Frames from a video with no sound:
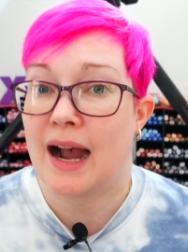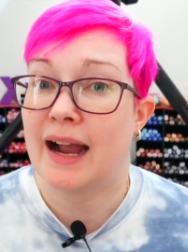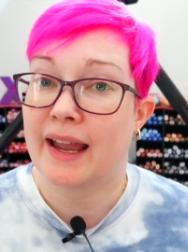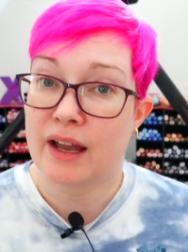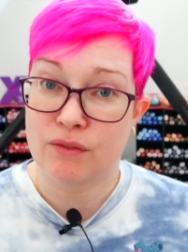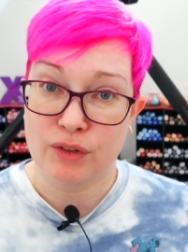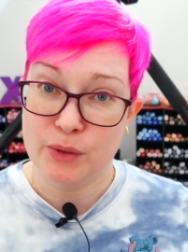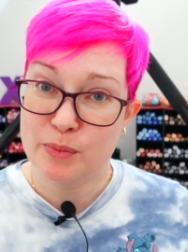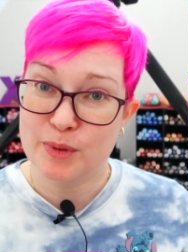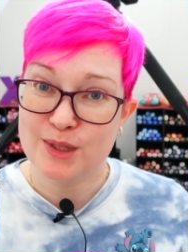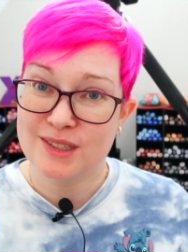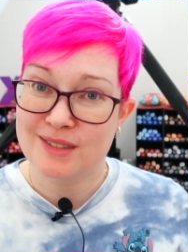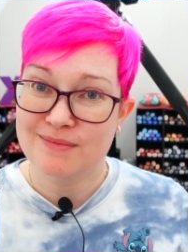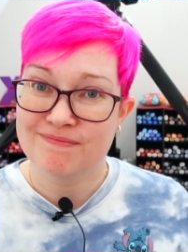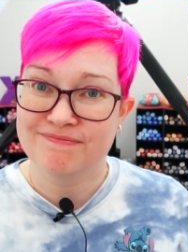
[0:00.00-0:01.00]
I have
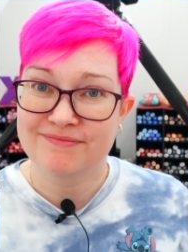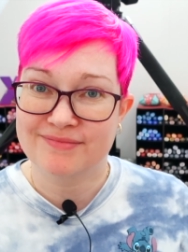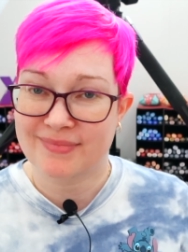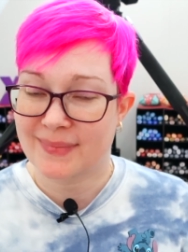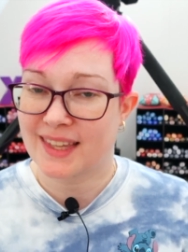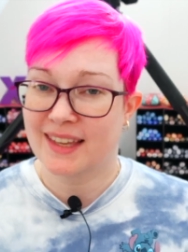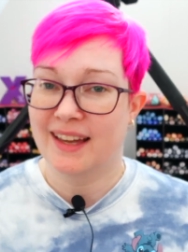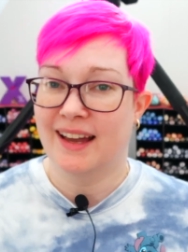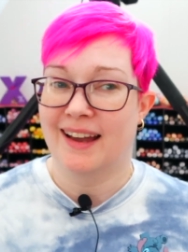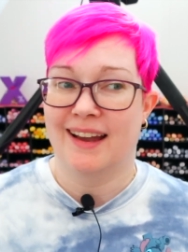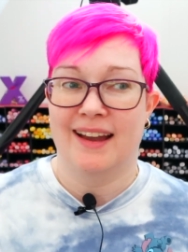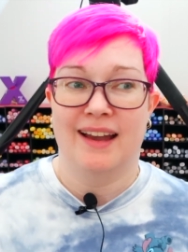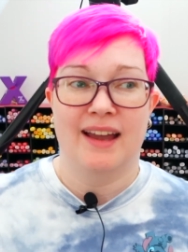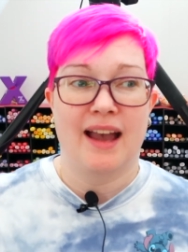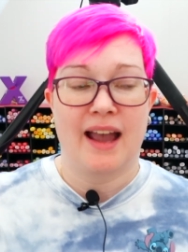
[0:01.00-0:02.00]
lupus
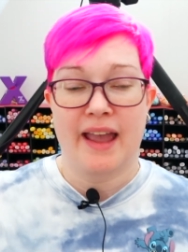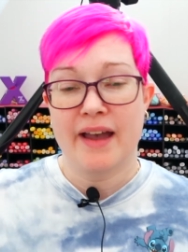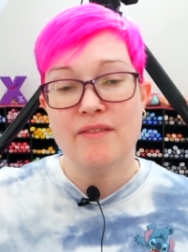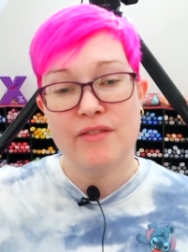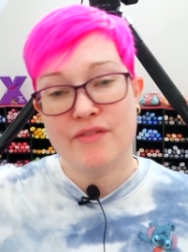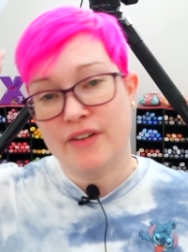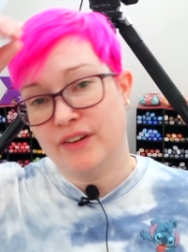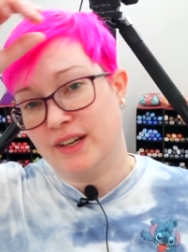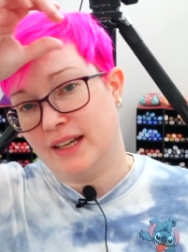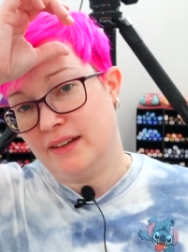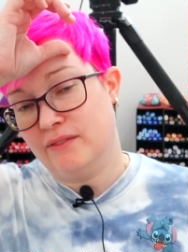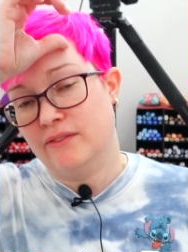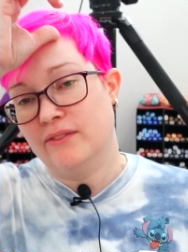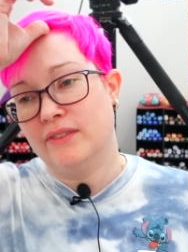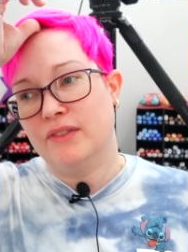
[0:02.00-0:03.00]
uh, I have a
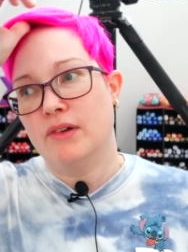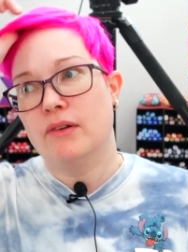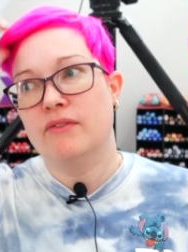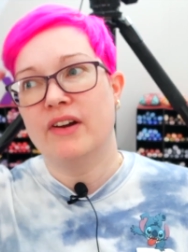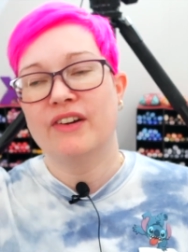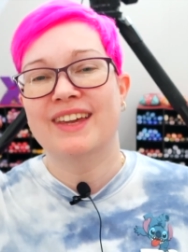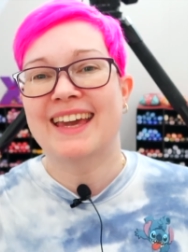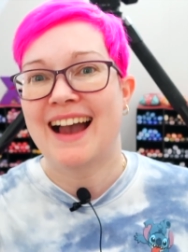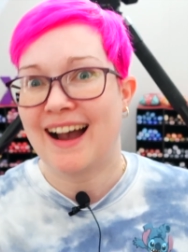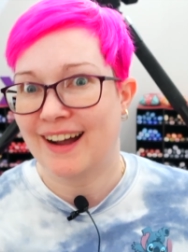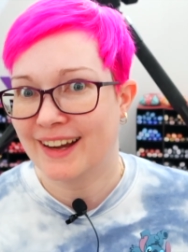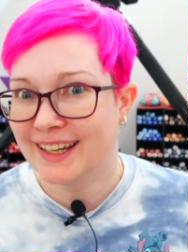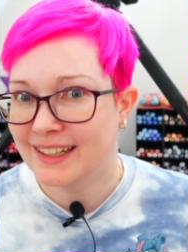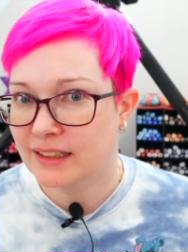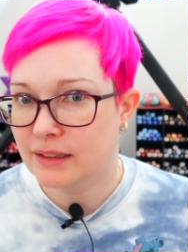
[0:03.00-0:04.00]
very, very
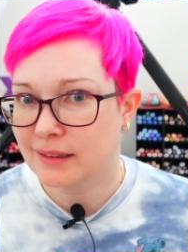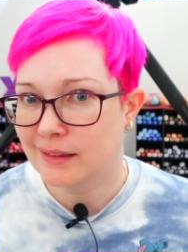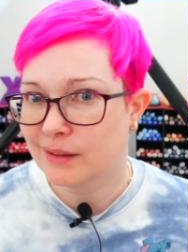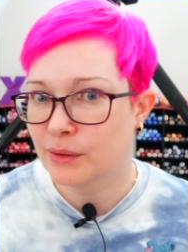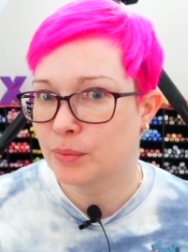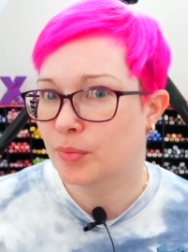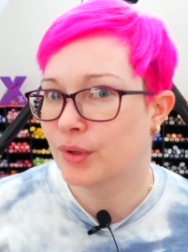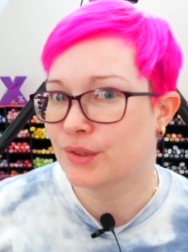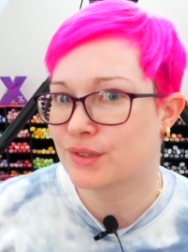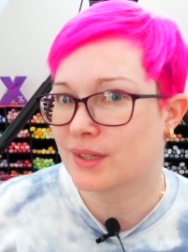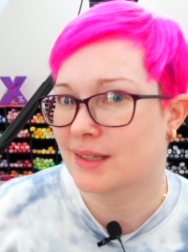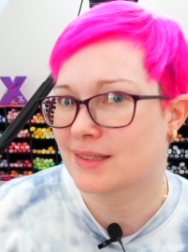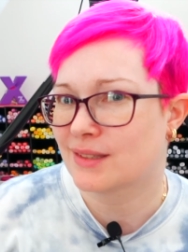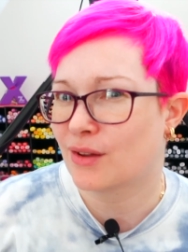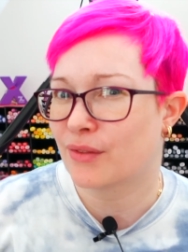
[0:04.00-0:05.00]
kind lupus.
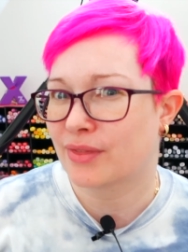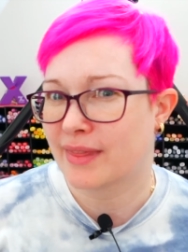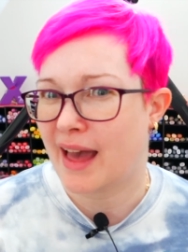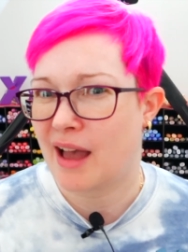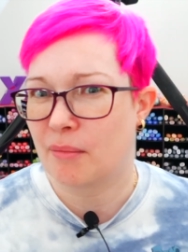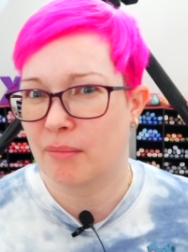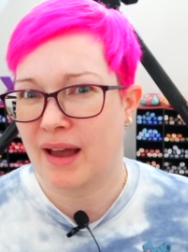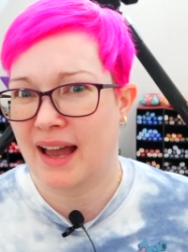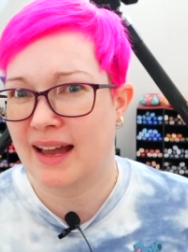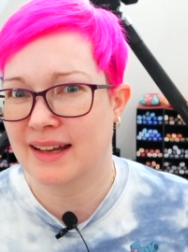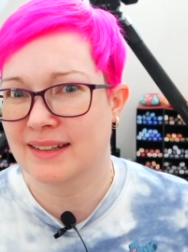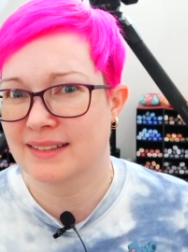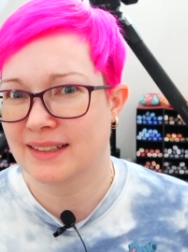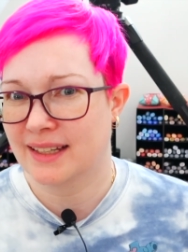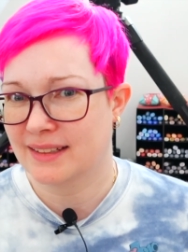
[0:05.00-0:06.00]
It's not that
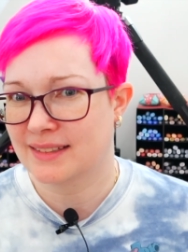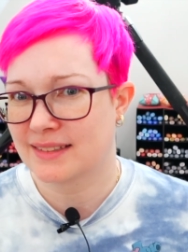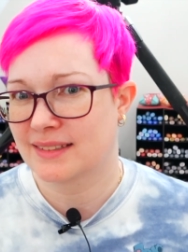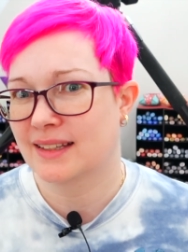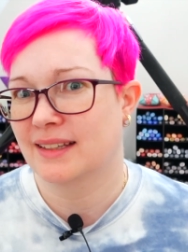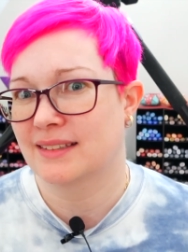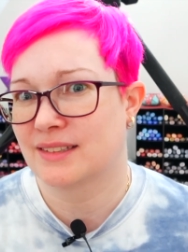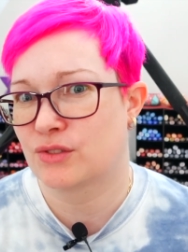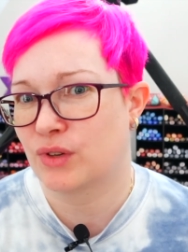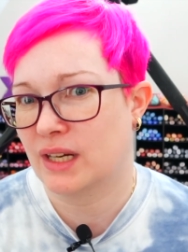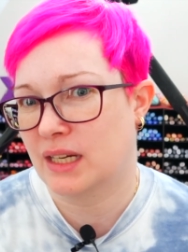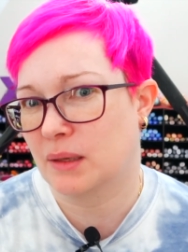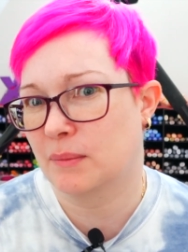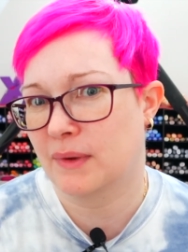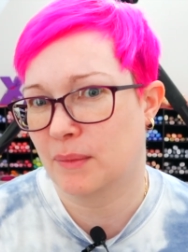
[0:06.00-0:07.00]
bad. It's it's
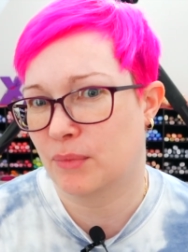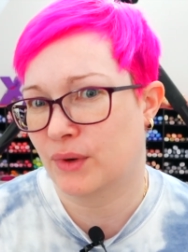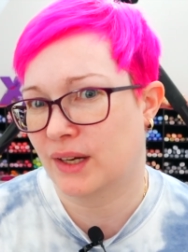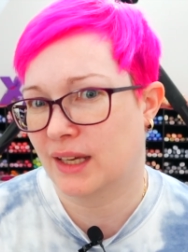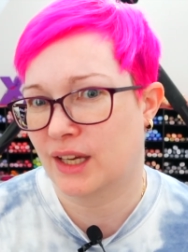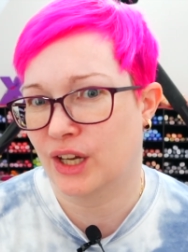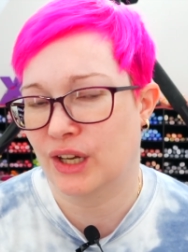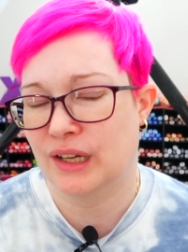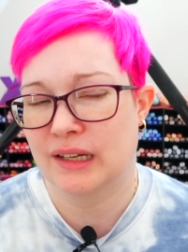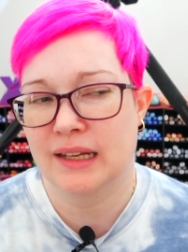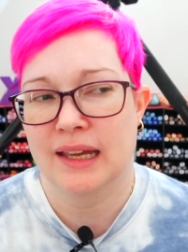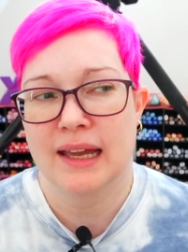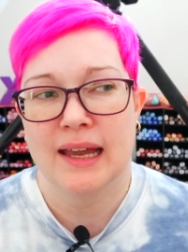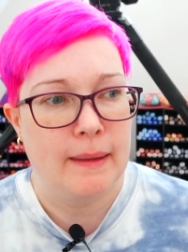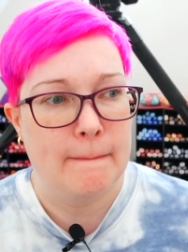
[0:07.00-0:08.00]
treating me pretty good,
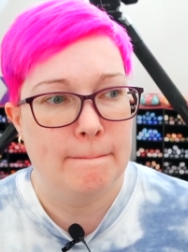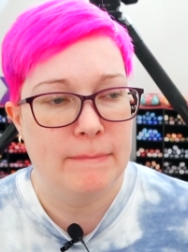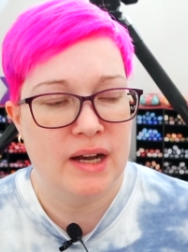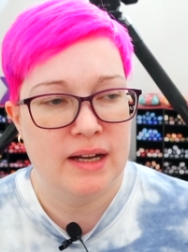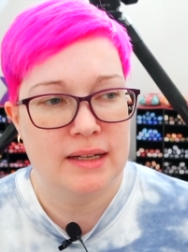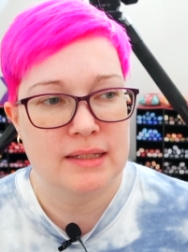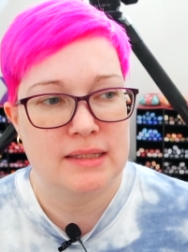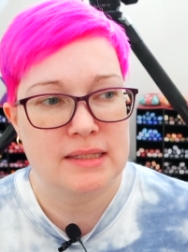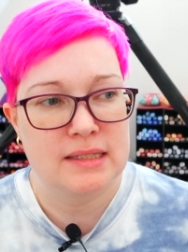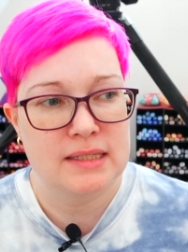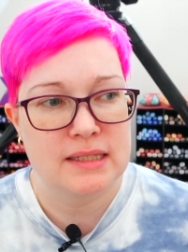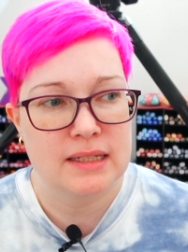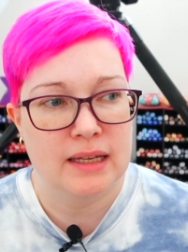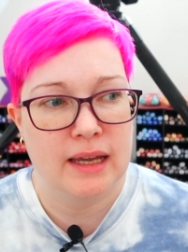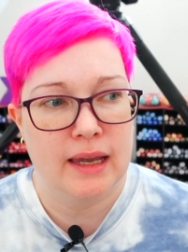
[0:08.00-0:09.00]

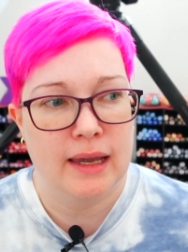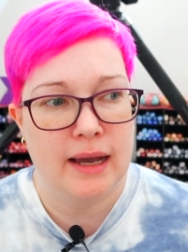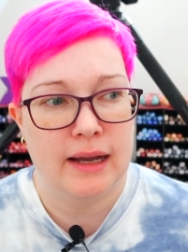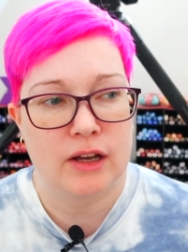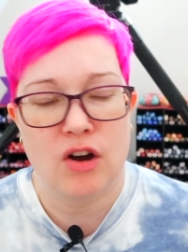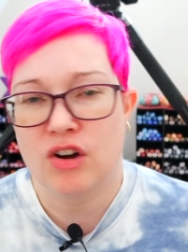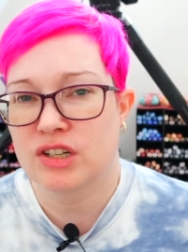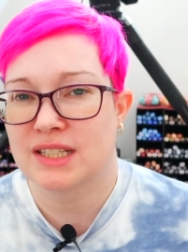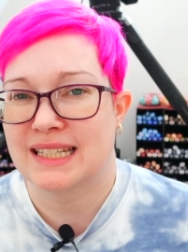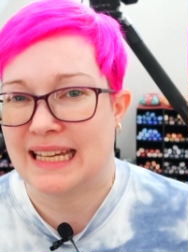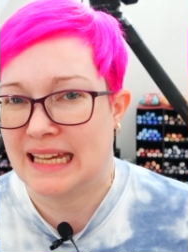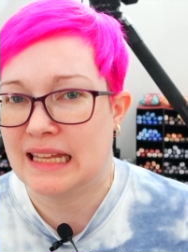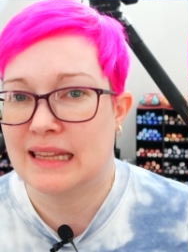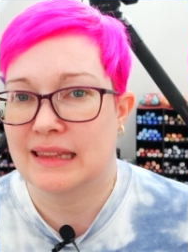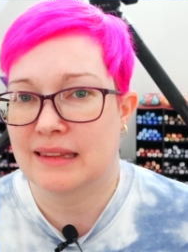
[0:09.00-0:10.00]
but uh, I can't
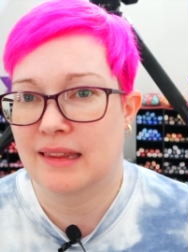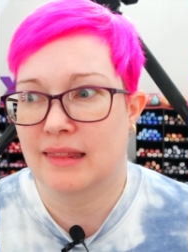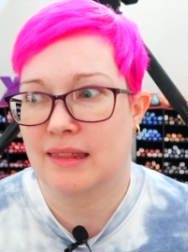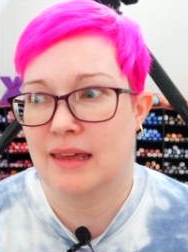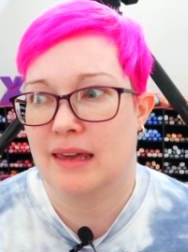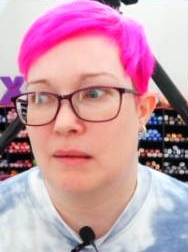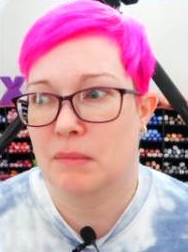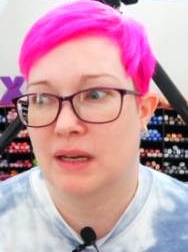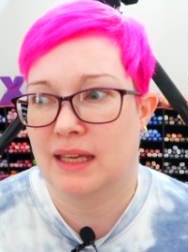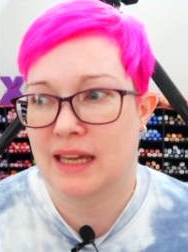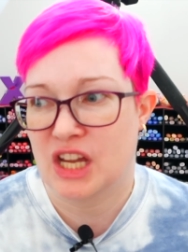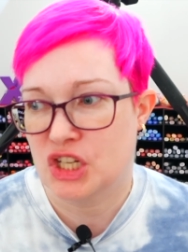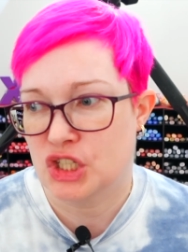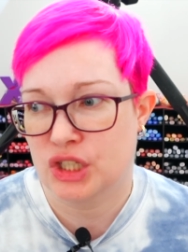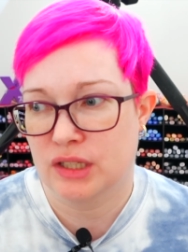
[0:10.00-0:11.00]
eat the
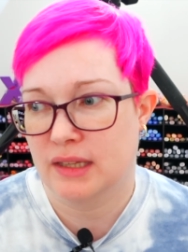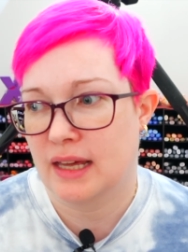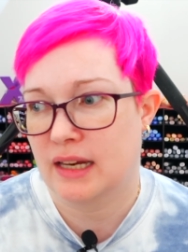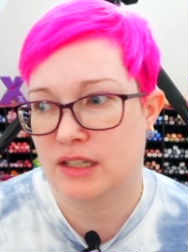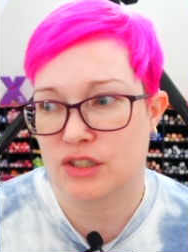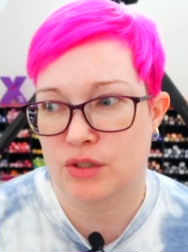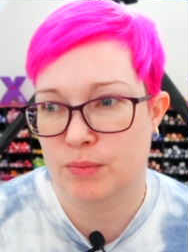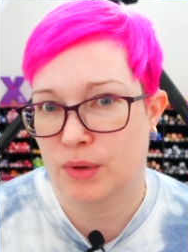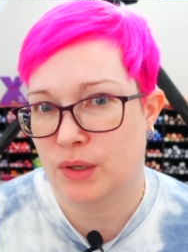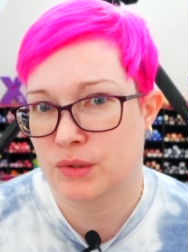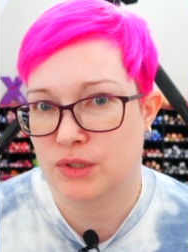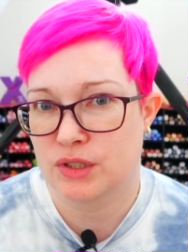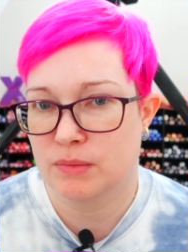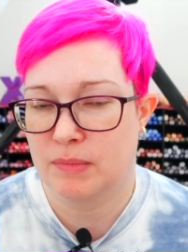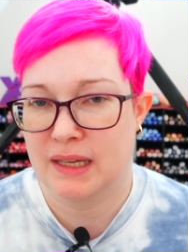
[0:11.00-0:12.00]
medication that is
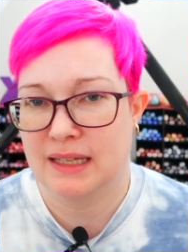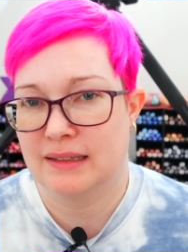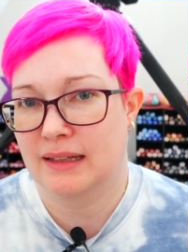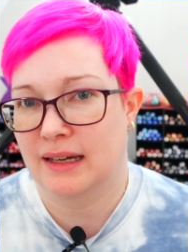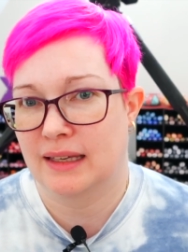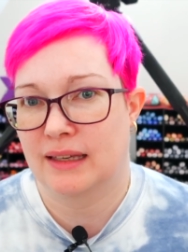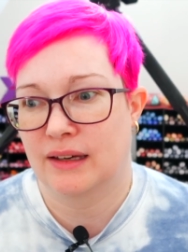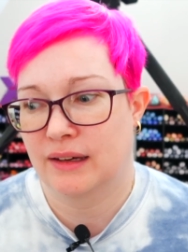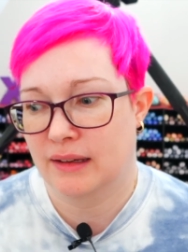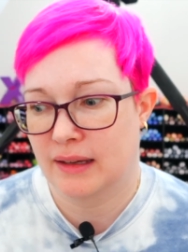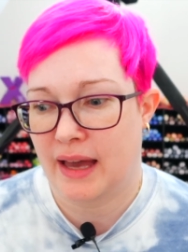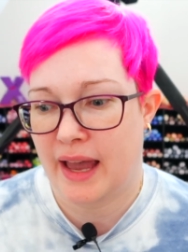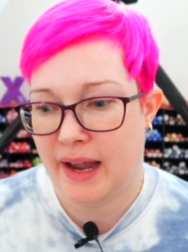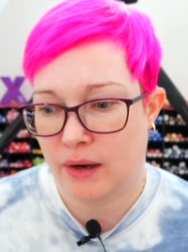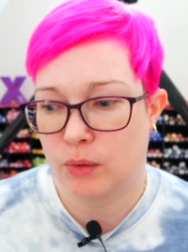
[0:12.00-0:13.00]
supposed to be like a
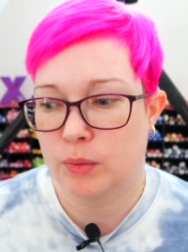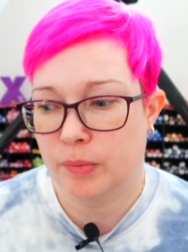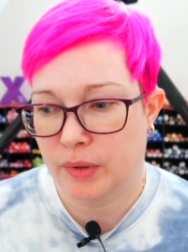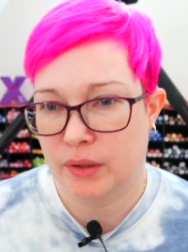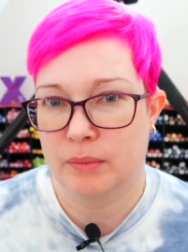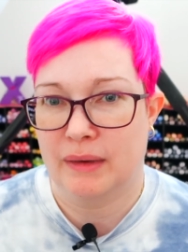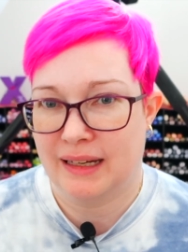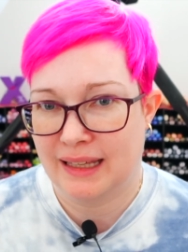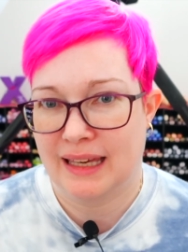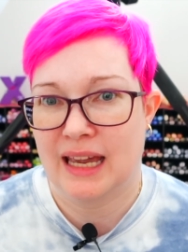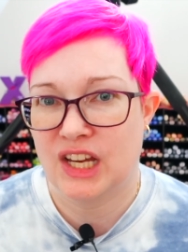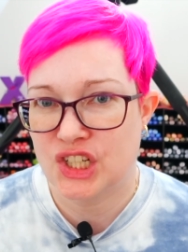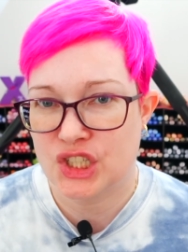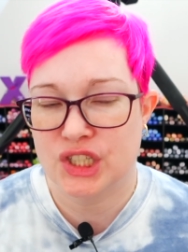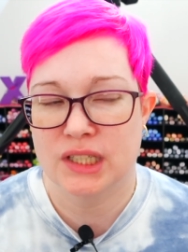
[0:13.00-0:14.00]
helper
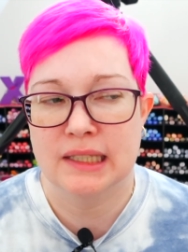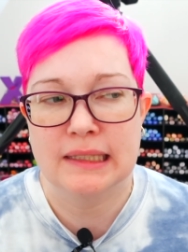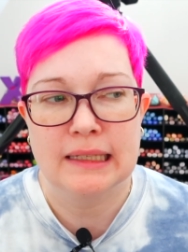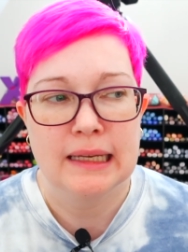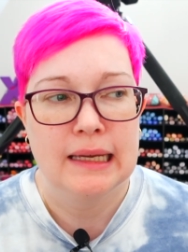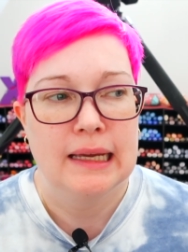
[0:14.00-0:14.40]
medication.